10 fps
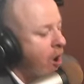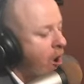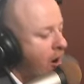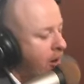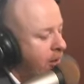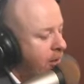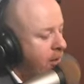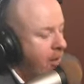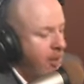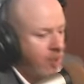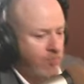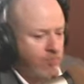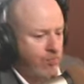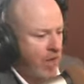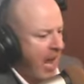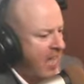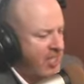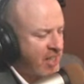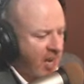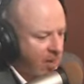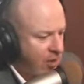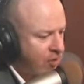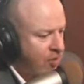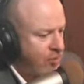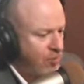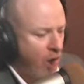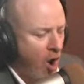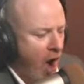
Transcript: hard as nails.